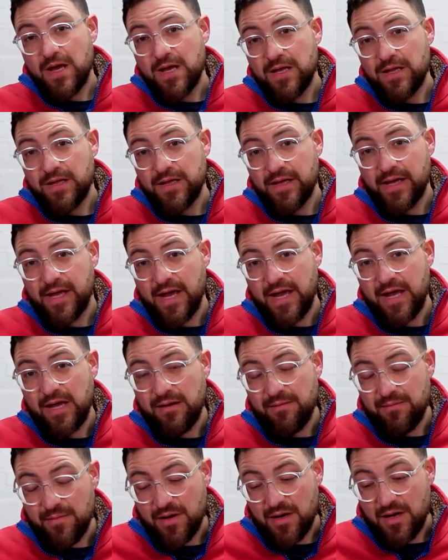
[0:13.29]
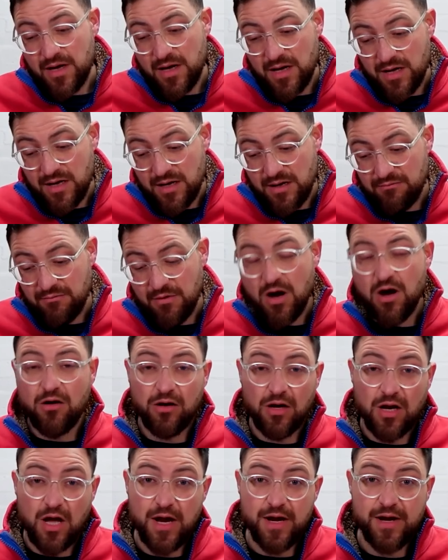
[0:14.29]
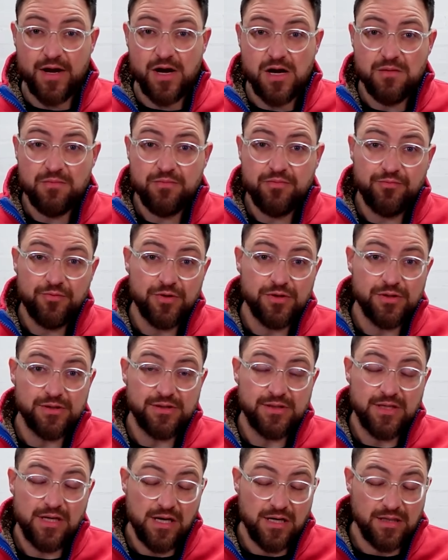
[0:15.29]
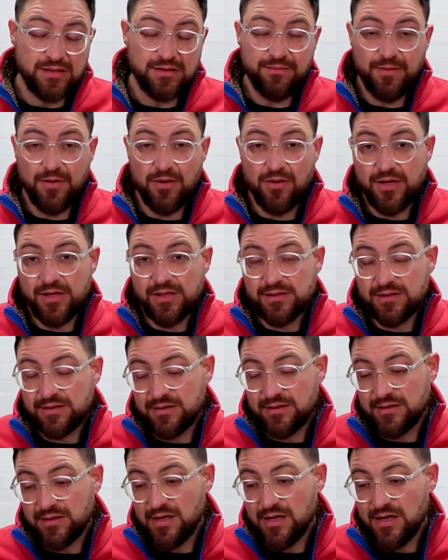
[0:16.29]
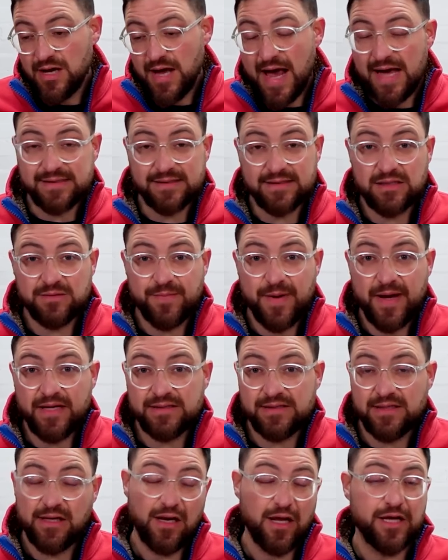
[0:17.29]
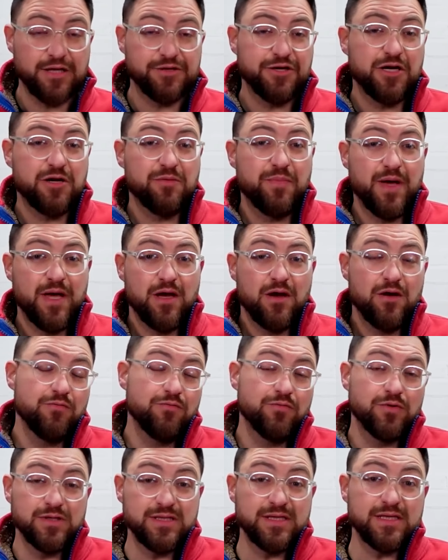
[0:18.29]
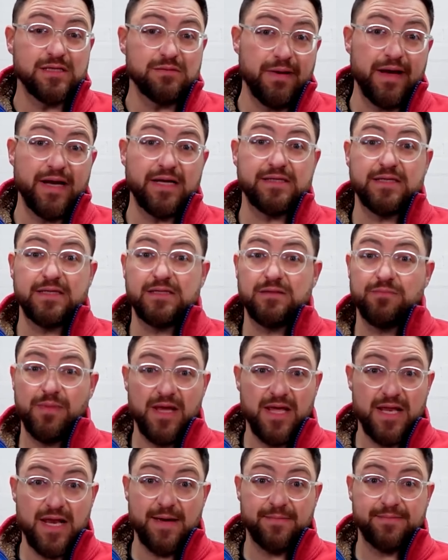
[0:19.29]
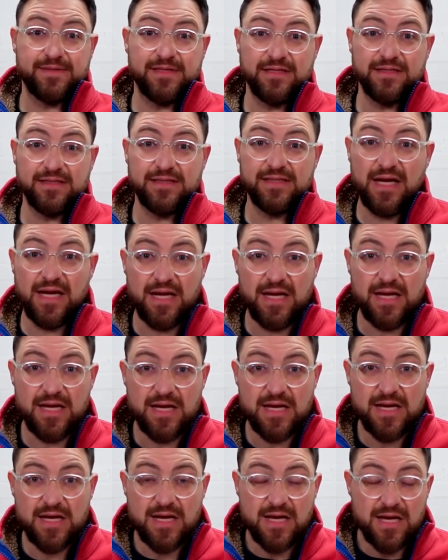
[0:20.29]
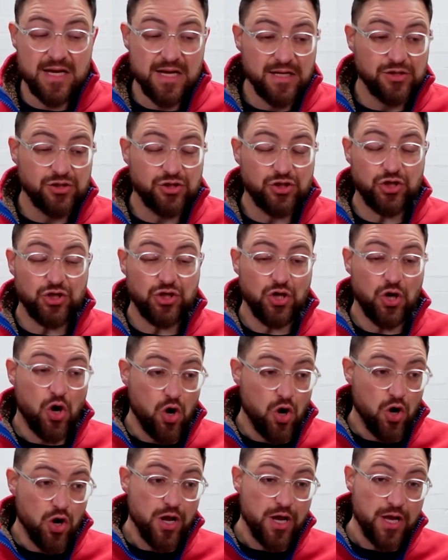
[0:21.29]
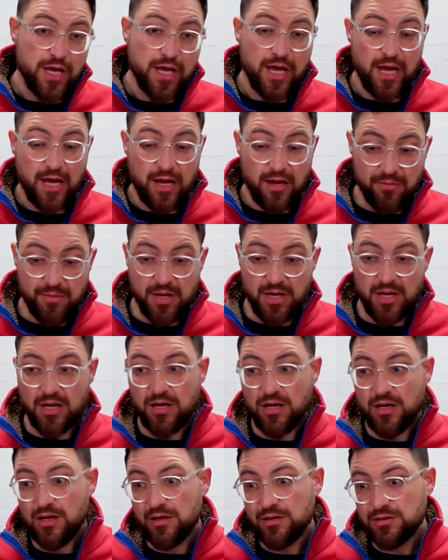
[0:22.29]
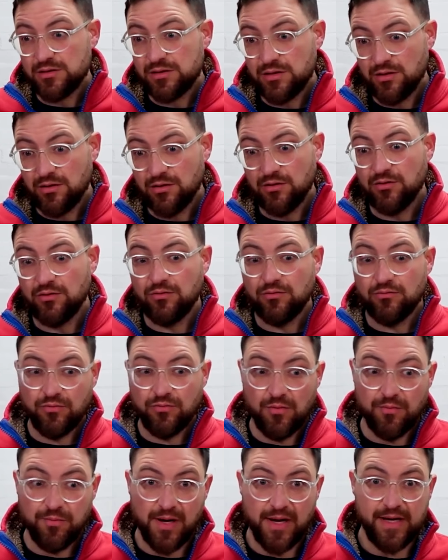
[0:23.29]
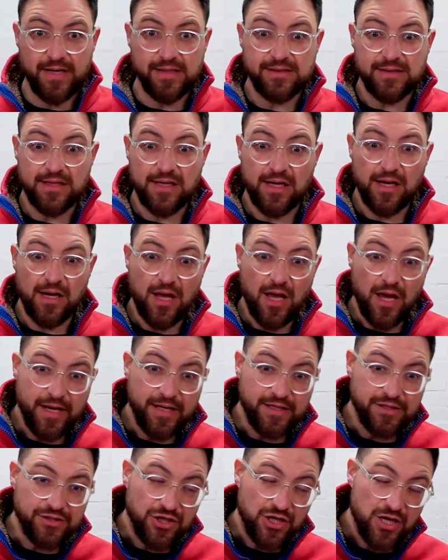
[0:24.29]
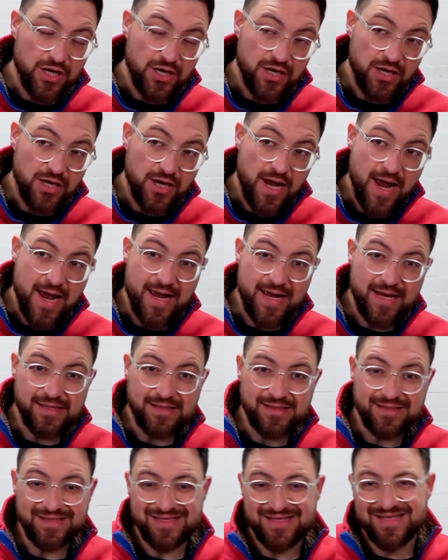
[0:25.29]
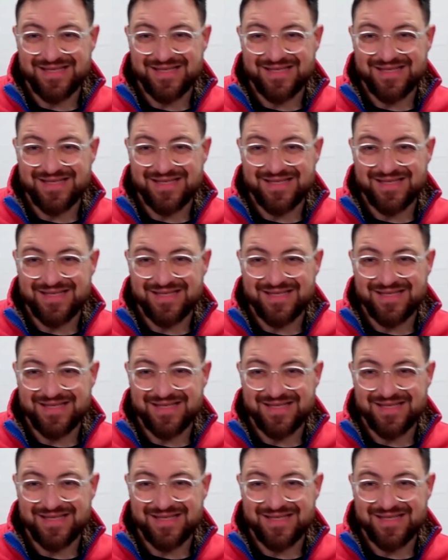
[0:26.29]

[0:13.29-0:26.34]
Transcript: The game, lineup was, to be honest, as expected. Elijah Adebayo was expected to be an absentee. Chong came in to replace Elijah, and